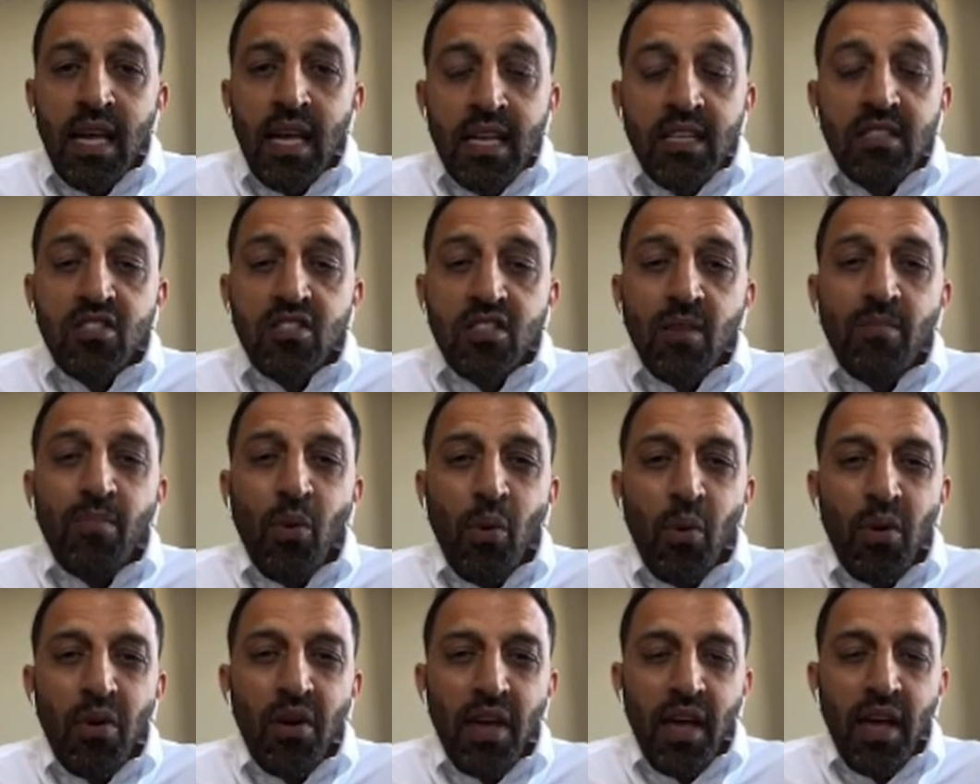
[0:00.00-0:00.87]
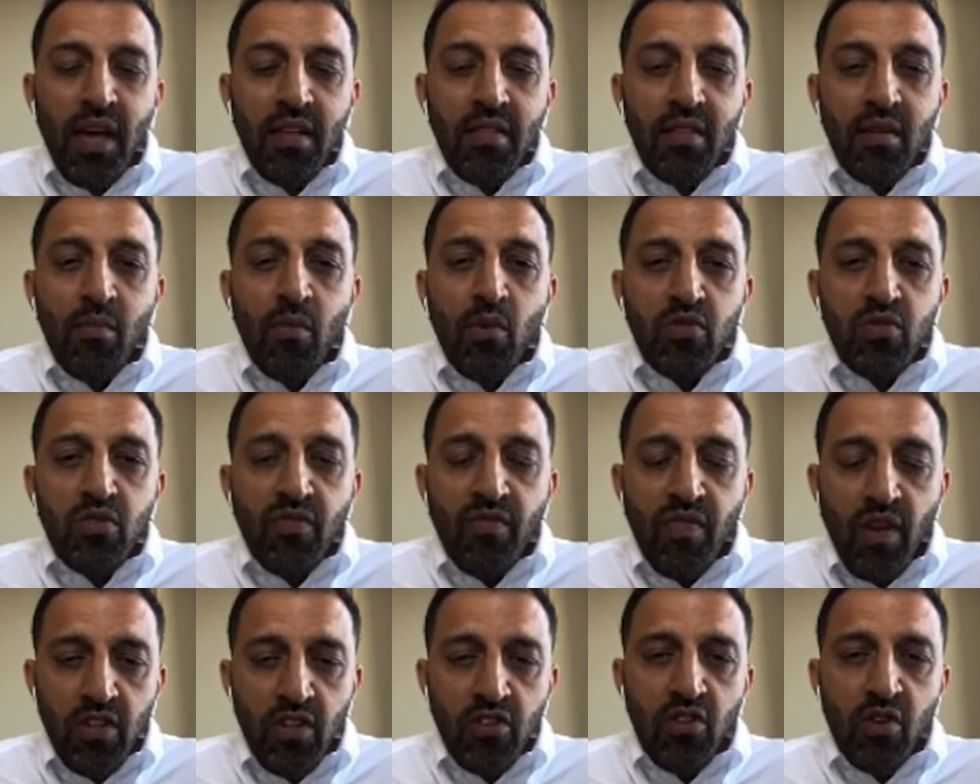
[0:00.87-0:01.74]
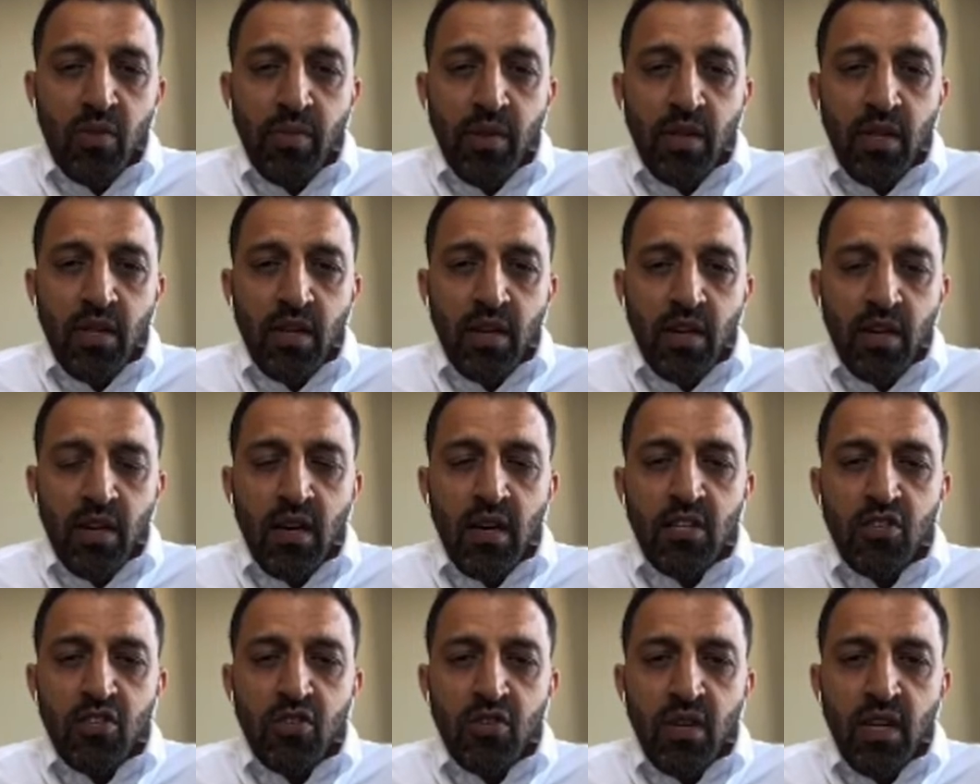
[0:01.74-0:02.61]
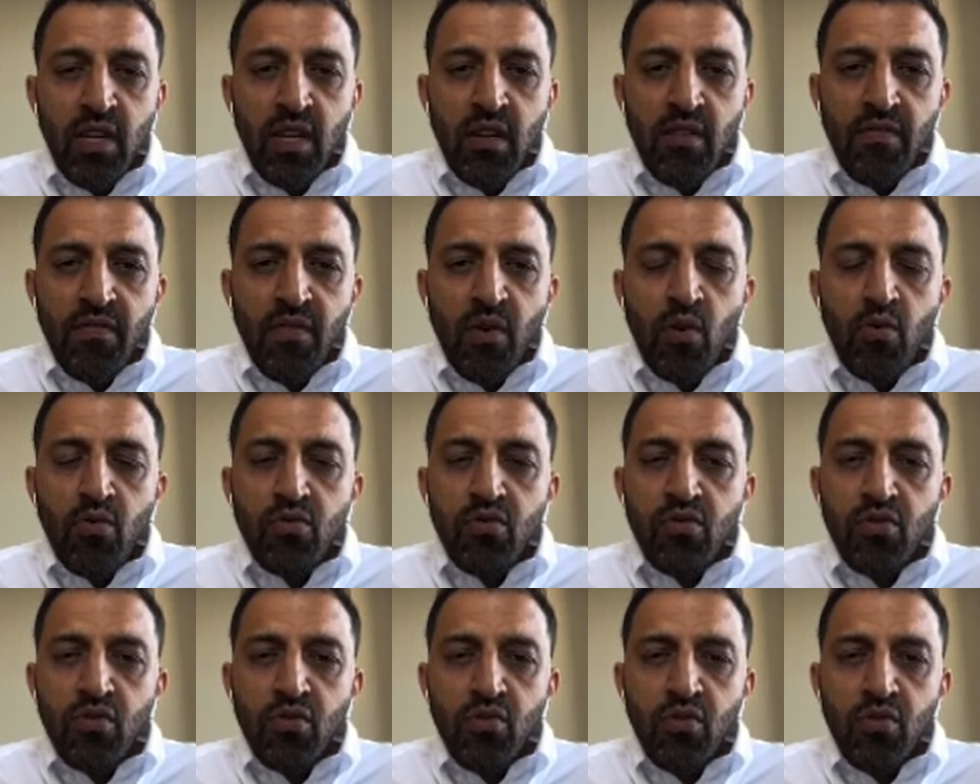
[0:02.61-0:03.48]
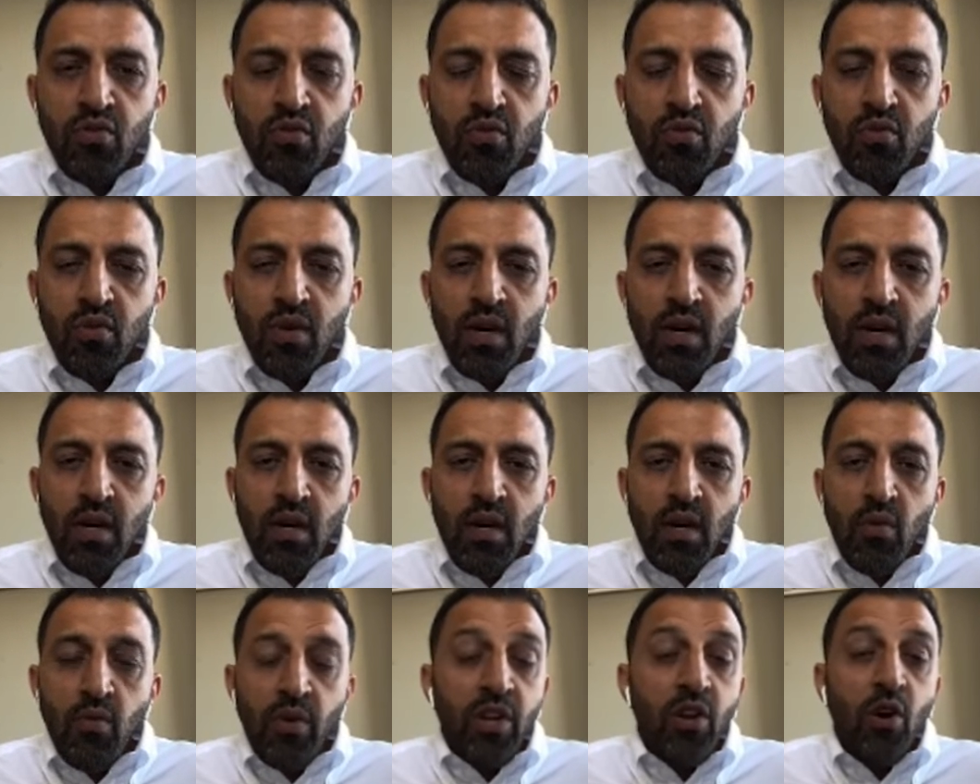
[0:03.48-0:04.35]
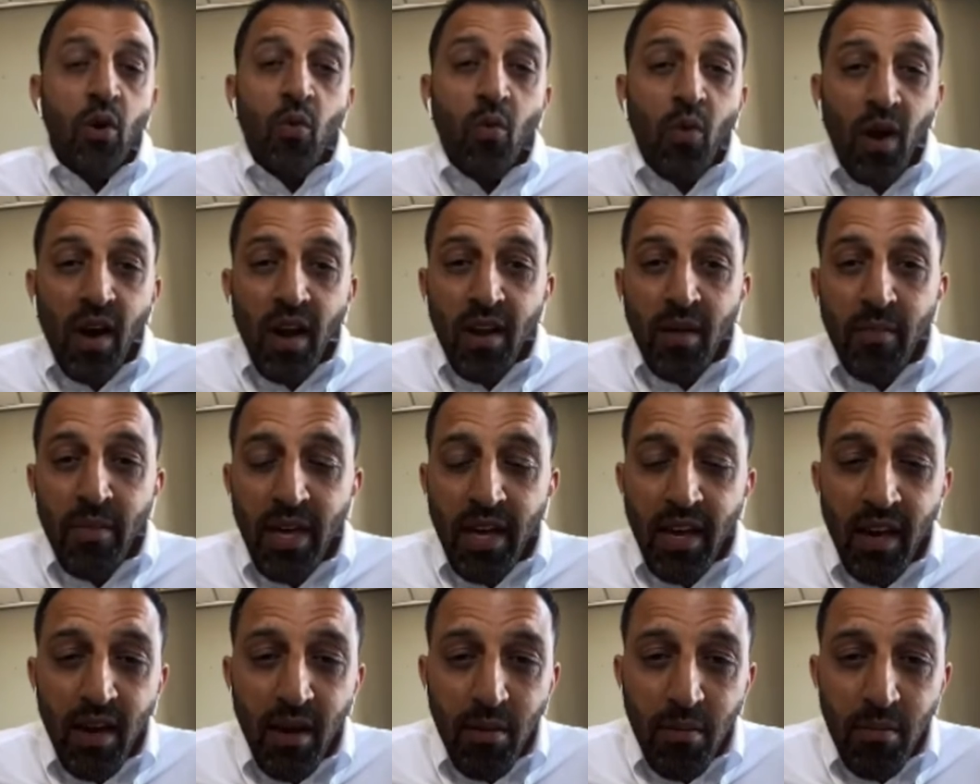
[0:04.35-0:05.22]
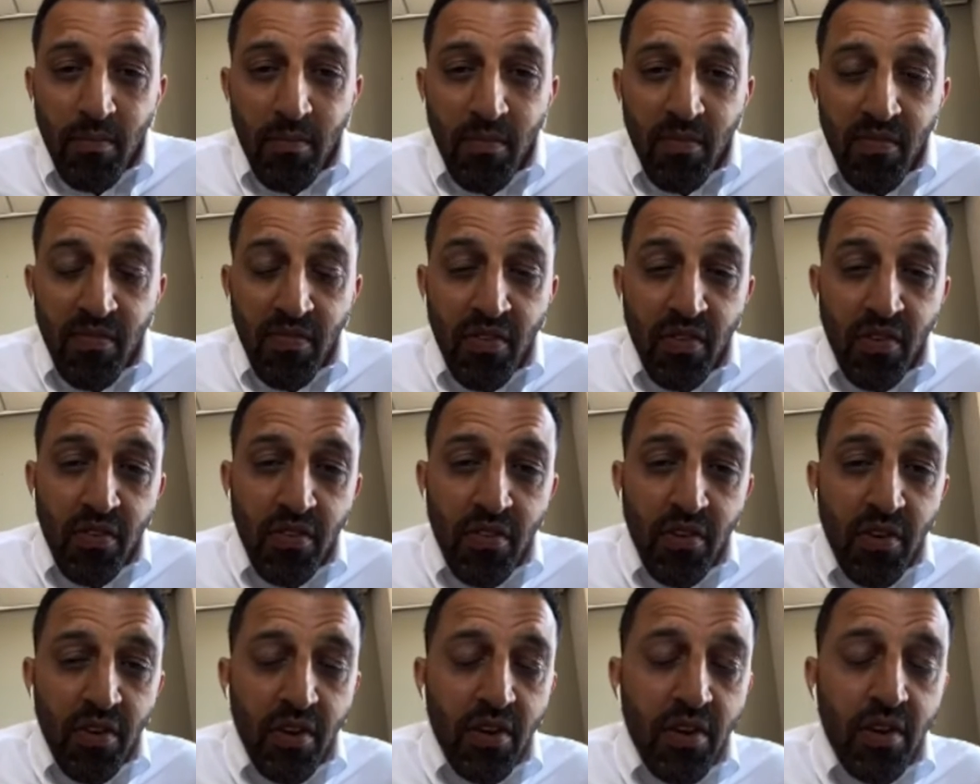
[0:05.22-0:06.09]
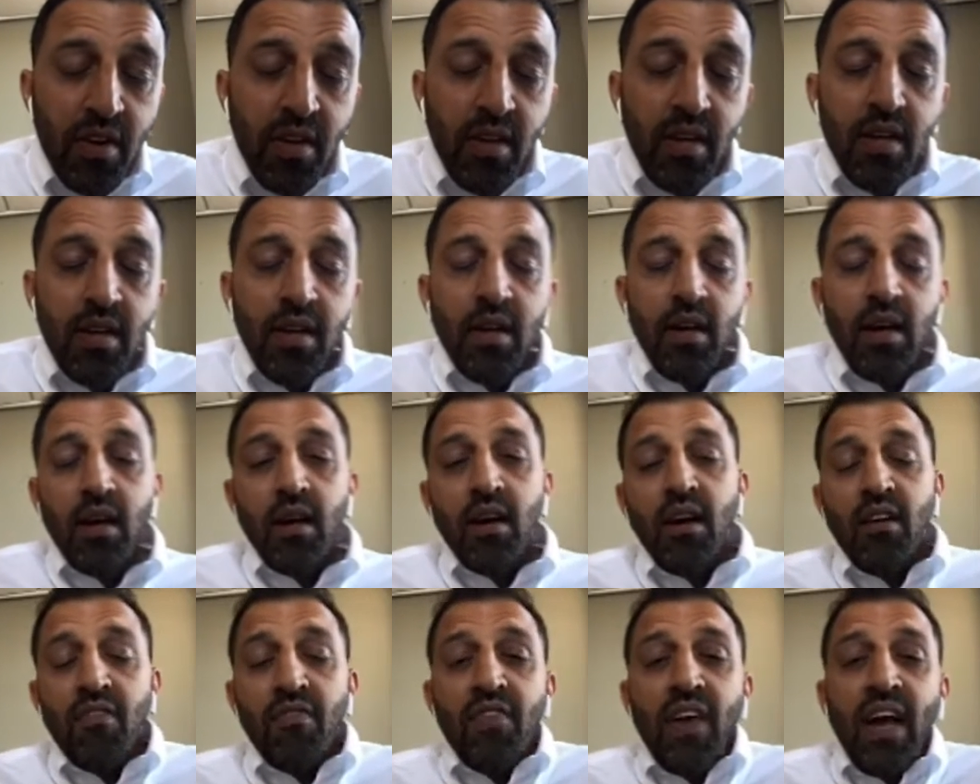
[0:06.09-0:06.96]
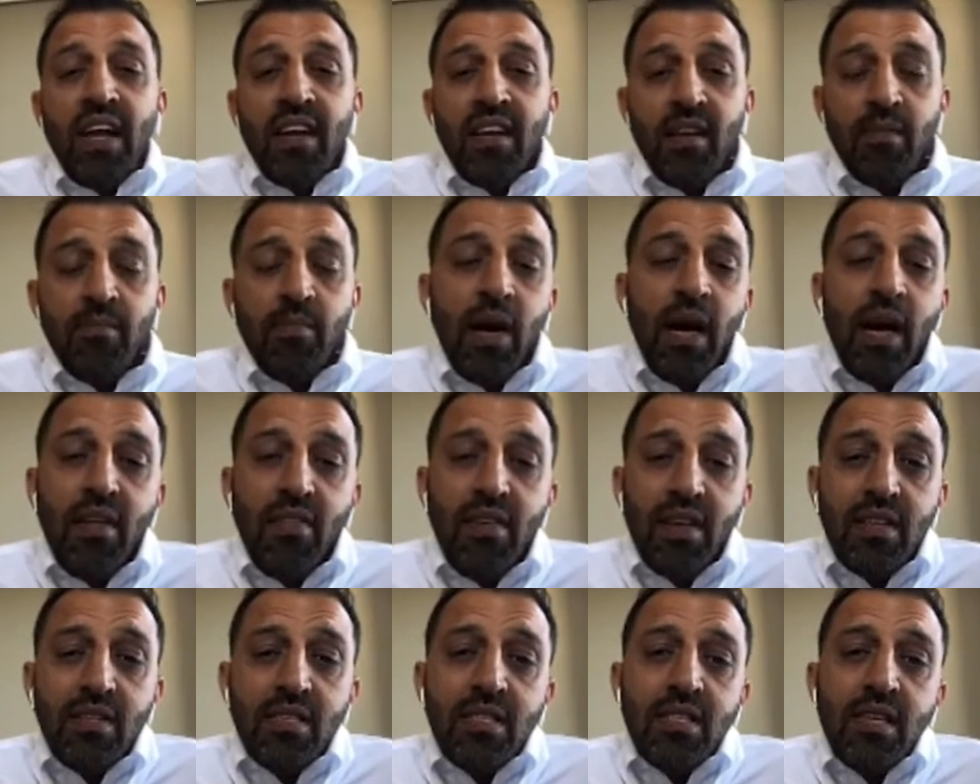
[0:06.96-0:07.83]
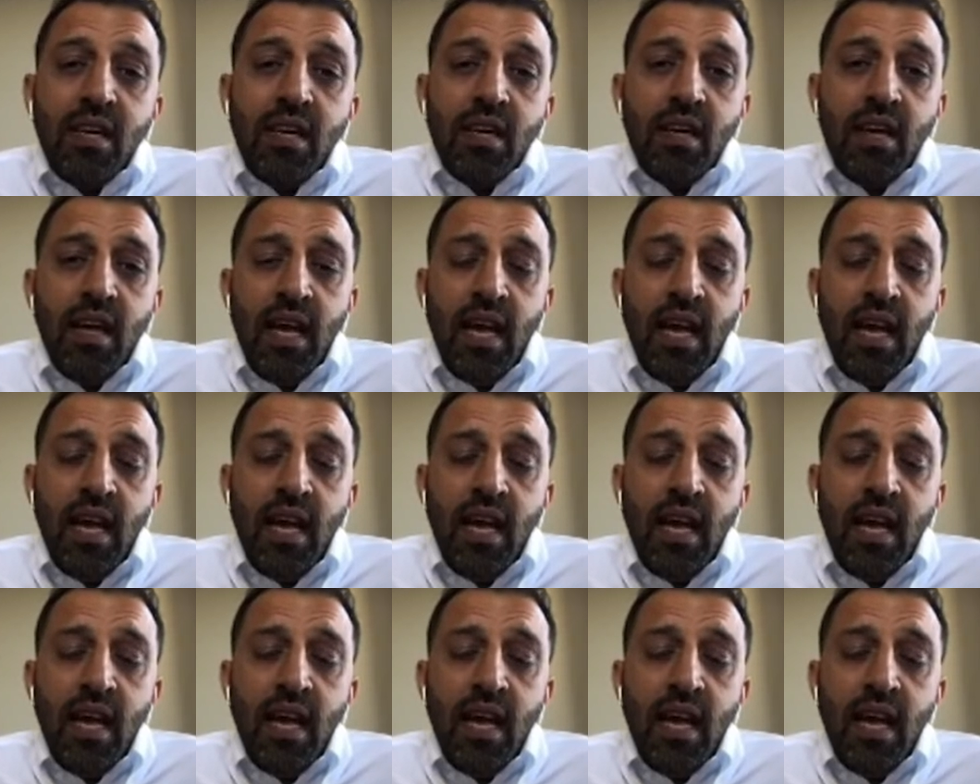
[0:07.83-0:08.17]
is supporting the most vulnerable in our country and folks who we don't want to become further affected by this.